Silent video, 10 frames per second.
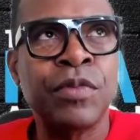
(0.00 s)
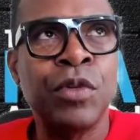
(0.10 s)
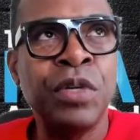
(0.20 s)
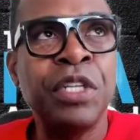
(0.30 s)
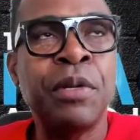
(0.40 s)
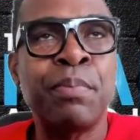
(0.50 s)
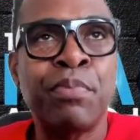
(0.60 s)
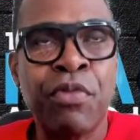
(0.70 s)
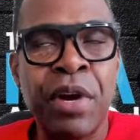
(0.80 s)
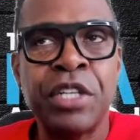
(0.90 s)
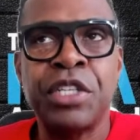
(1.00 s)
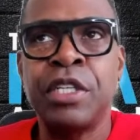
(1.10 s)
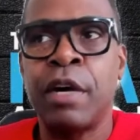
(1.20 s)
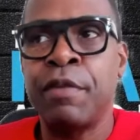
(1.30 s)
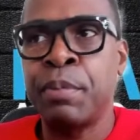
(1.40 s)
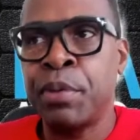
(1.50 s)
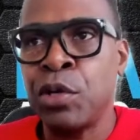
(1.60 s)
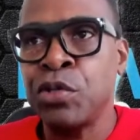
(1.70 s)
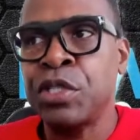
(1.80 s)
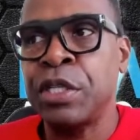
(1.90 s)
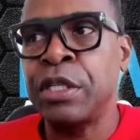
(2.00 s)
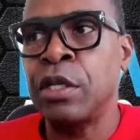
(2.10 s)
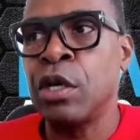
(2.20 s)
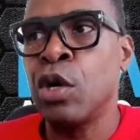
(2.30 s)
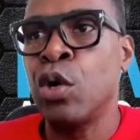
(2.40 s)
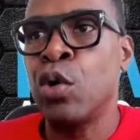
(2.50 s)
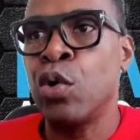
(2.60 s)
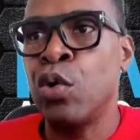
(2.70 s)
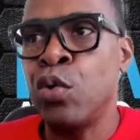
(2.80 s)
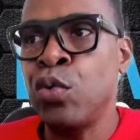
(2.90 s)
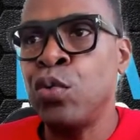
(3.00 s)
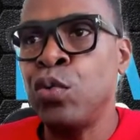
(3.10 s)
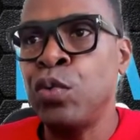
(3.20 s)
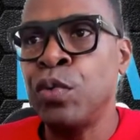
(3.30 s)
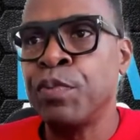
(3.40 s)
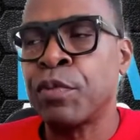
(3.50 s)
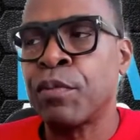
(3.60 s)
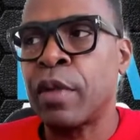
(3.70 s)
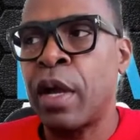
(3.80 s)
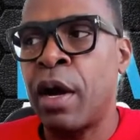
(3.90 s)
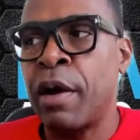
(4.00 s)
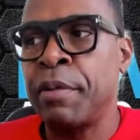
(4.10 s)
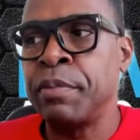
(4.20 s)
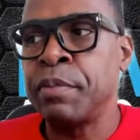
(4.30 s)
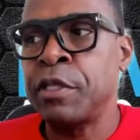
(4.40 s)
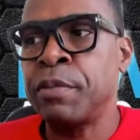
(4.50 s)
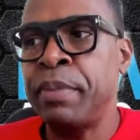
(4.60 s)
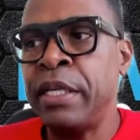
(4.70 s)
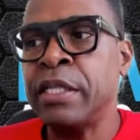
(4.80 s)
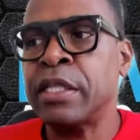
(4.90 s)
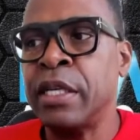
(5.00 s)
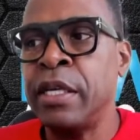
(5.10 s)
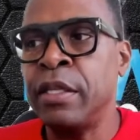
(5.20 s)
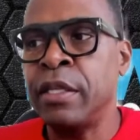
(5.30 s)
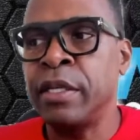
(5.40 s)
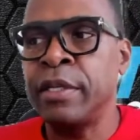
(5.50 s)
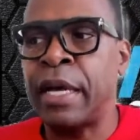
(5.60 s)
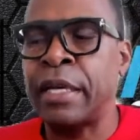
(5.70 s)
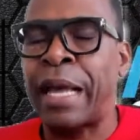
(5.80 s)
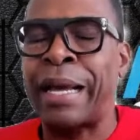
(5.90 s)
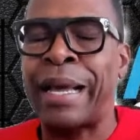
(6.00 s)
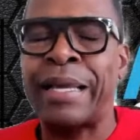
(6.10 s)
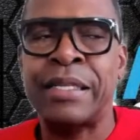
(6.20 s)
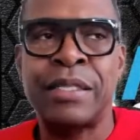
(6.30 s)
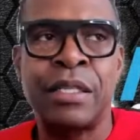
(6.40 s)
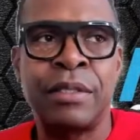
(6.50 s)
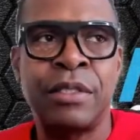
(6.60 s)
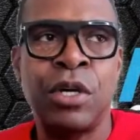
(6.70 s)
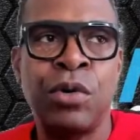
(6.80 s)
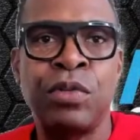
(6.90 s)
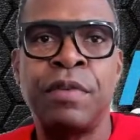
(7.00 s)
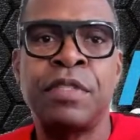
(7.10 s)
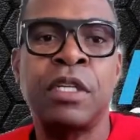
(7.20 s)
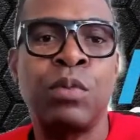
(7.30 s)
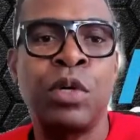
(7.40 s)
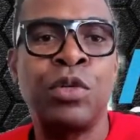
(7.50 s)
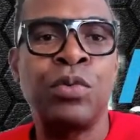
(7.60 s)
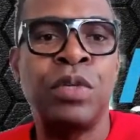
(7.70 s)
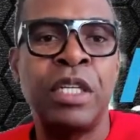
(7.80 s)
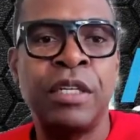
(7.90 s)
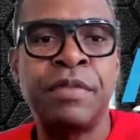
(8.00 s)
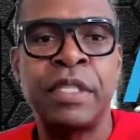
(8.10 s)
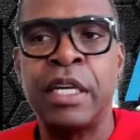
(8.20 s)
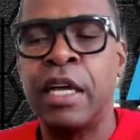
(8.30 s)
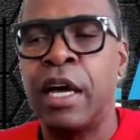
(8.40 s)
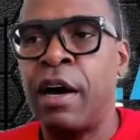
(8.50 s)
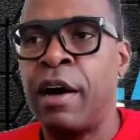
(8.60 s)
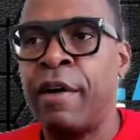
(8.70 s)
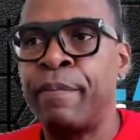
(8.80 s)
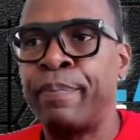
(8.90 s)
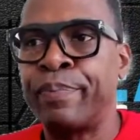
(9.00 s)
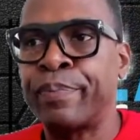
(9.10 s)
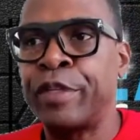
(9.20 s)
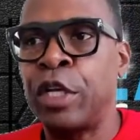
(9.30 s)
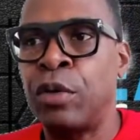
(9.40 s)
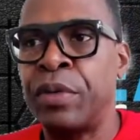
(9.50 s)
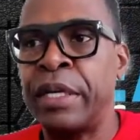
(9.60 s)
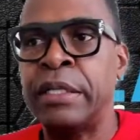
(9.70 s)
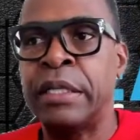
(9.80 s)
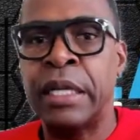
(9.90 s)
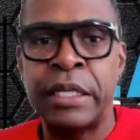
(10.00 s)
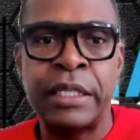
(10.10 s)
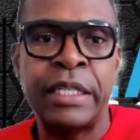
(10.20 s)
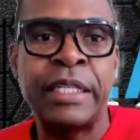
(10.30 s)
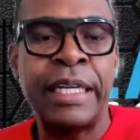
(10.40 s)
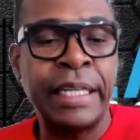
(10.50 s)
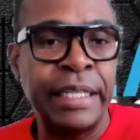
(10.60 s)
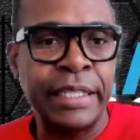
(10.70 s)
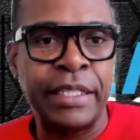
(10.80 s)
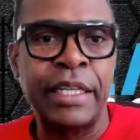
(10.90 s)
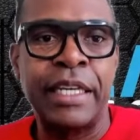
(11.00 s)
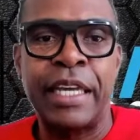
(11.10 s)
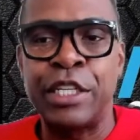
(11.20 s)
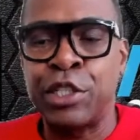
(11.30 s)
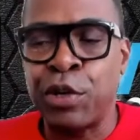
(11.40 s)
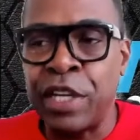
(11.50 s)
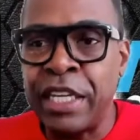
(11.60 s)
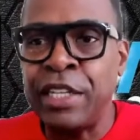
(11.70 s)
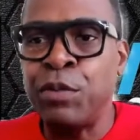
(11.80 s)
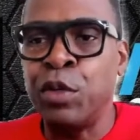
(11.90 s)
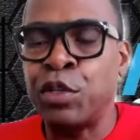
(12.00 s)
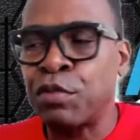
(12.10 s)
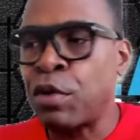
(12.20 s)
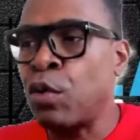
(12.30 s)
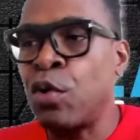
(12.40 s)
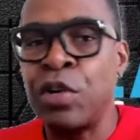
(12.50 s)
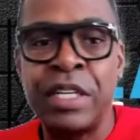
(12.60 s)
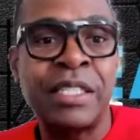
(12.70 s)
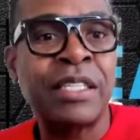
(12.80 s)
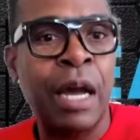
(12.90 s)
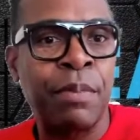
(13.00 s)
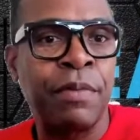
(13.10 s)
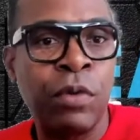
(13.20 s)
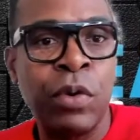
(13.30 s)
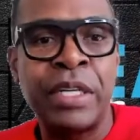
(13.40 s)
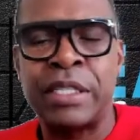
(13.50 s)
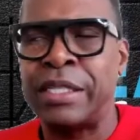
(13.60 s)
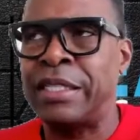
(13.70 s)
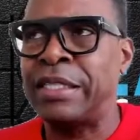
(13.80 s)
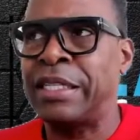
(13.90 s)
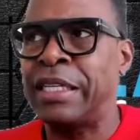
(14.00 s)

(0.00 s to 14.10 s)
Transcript: impression of a person who speaks in the tone of someone who lives, in London, England. And so he would throw on this type of voice, and